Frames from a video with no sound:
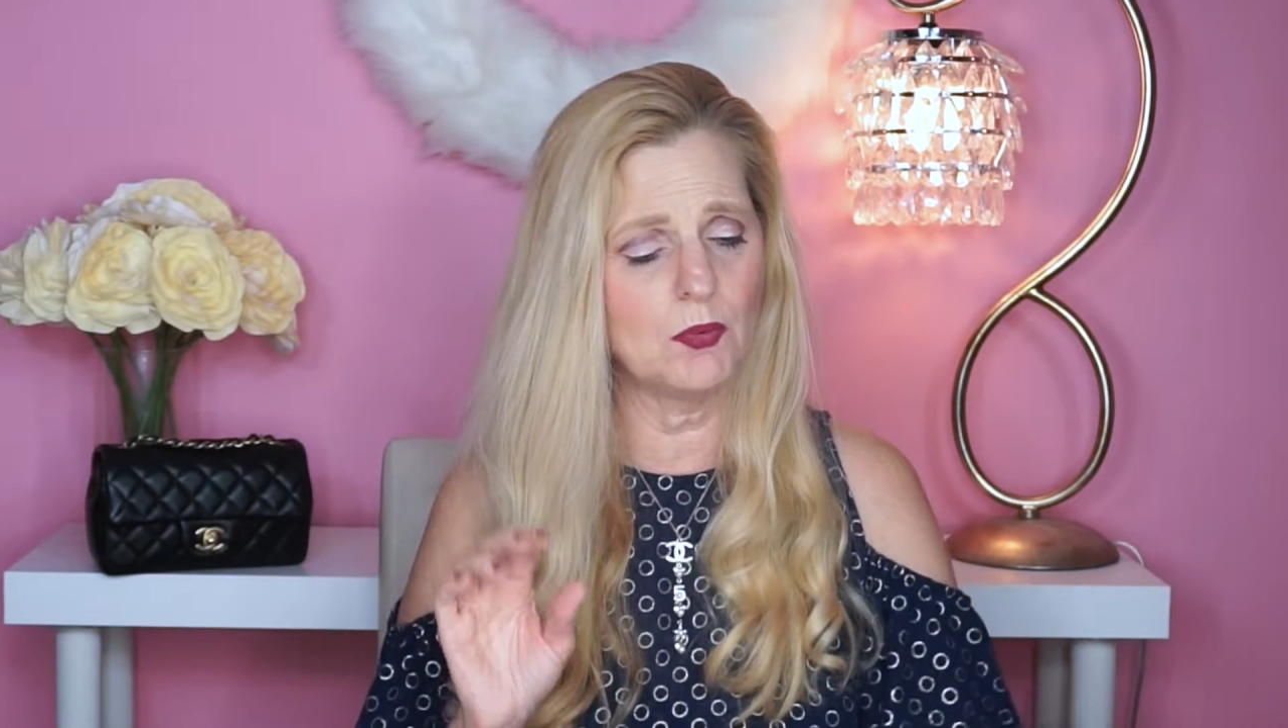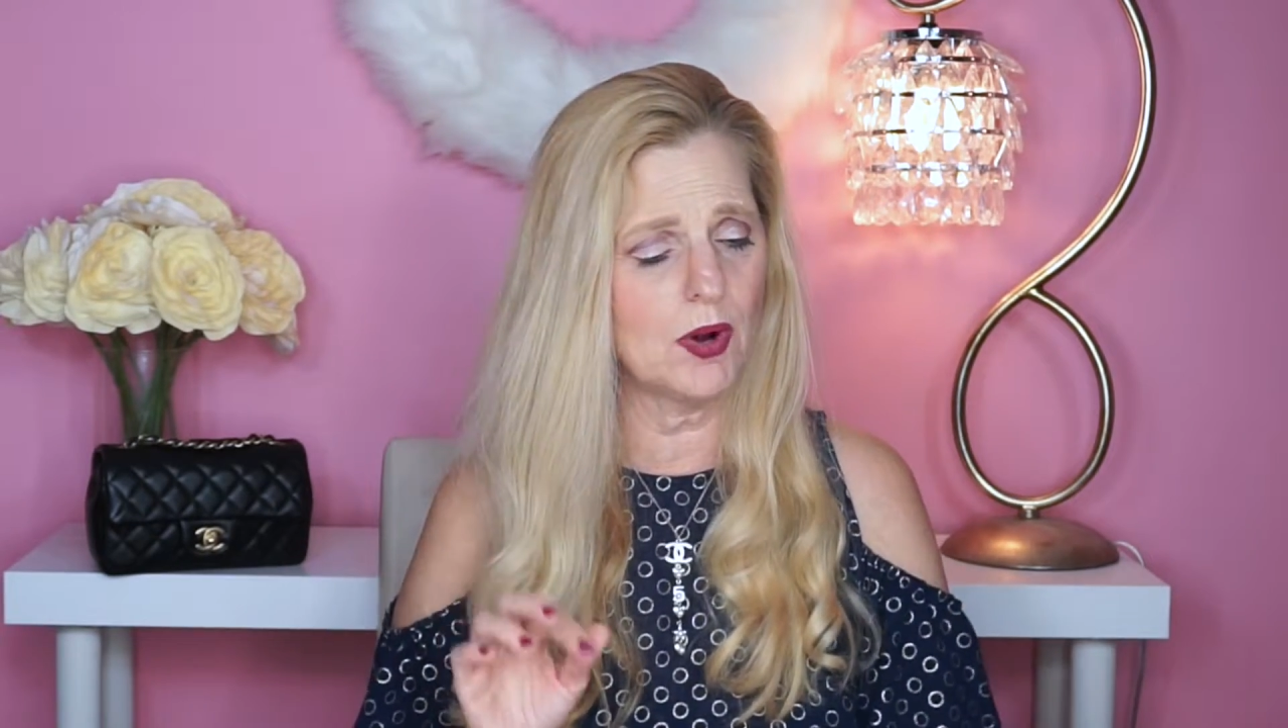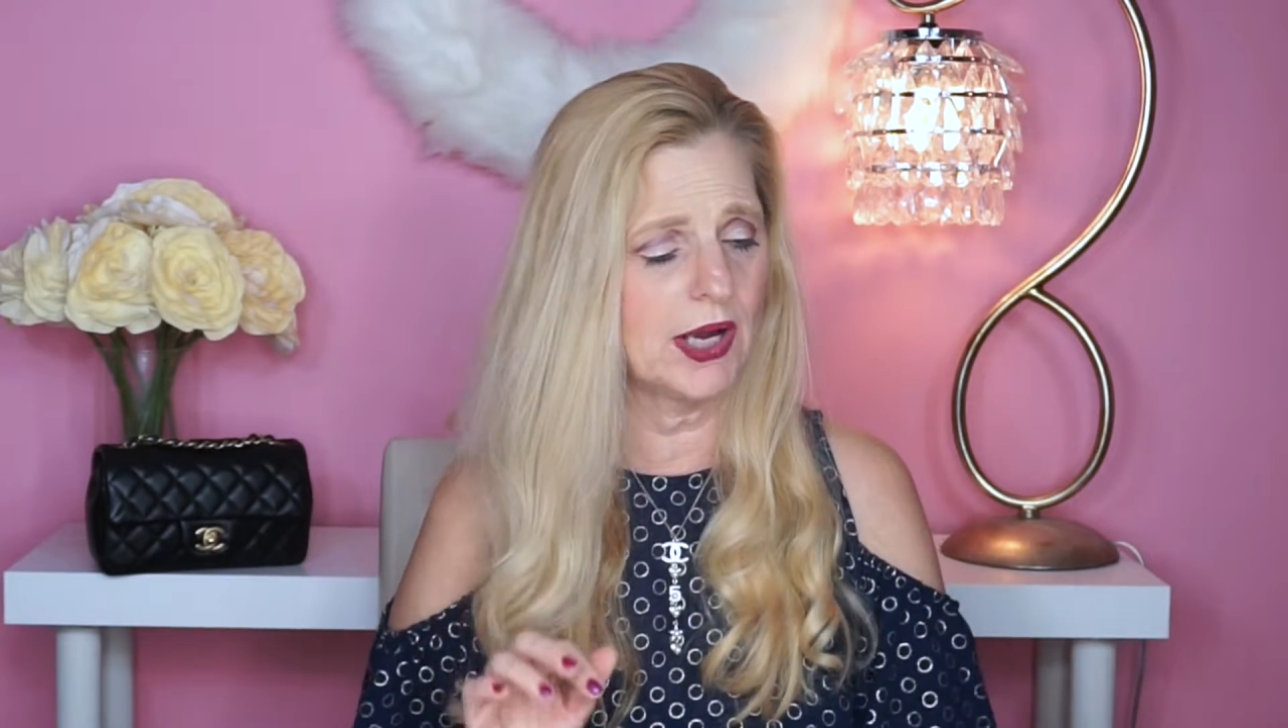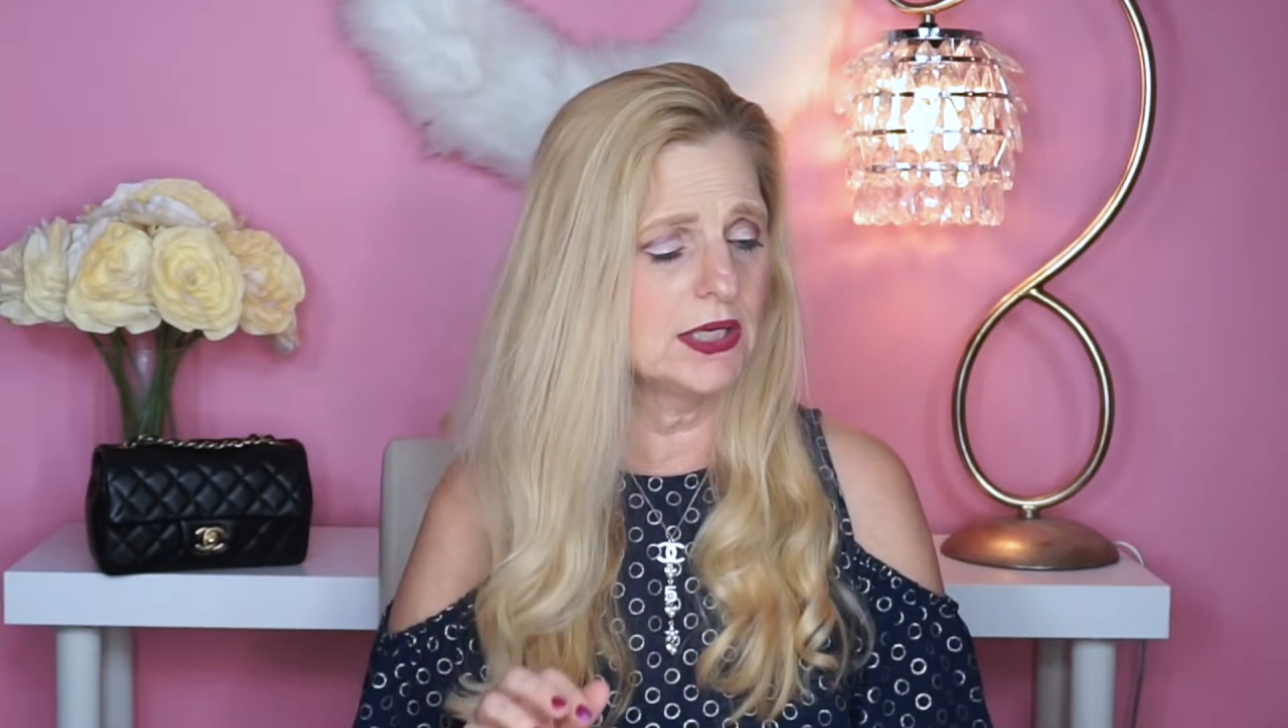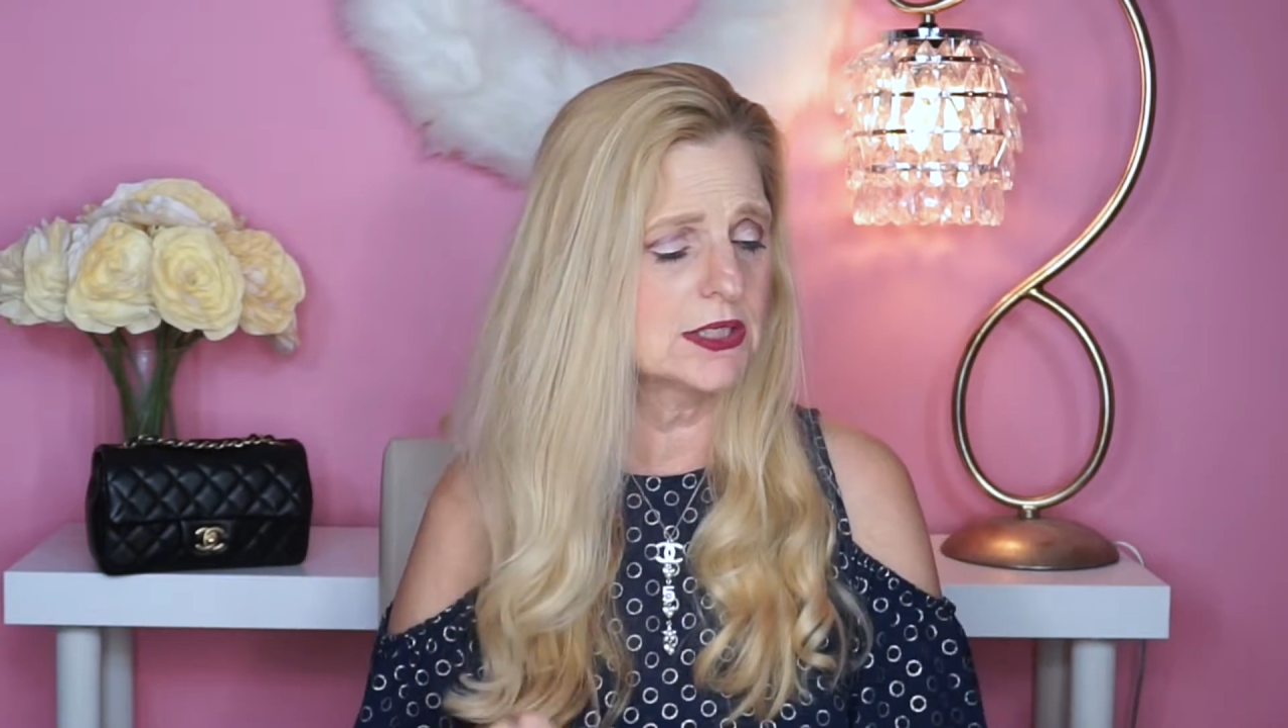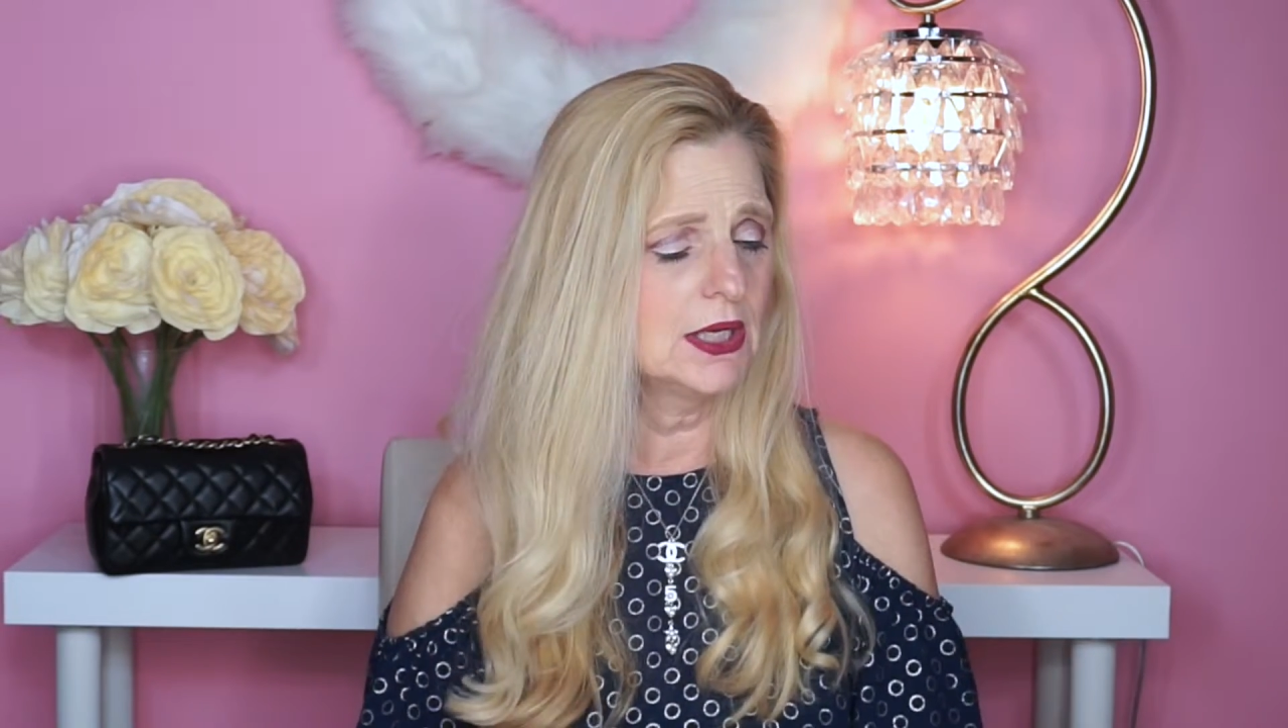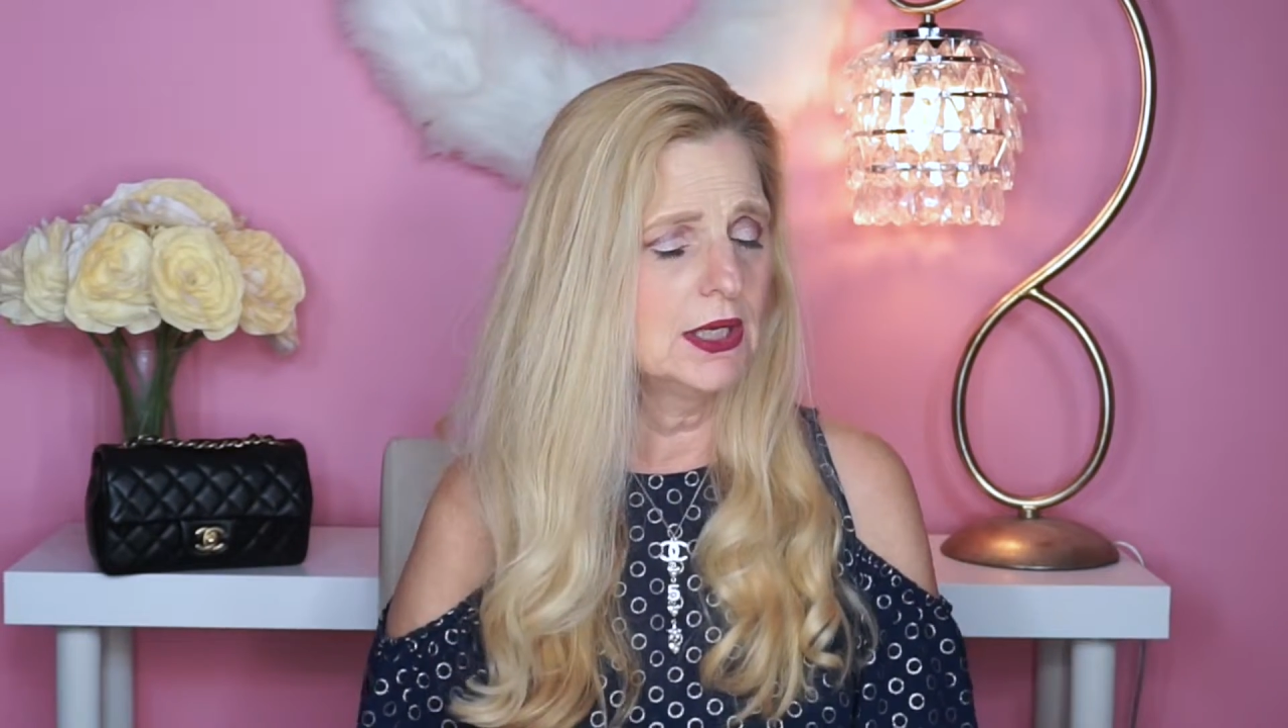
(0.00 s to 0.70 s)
white.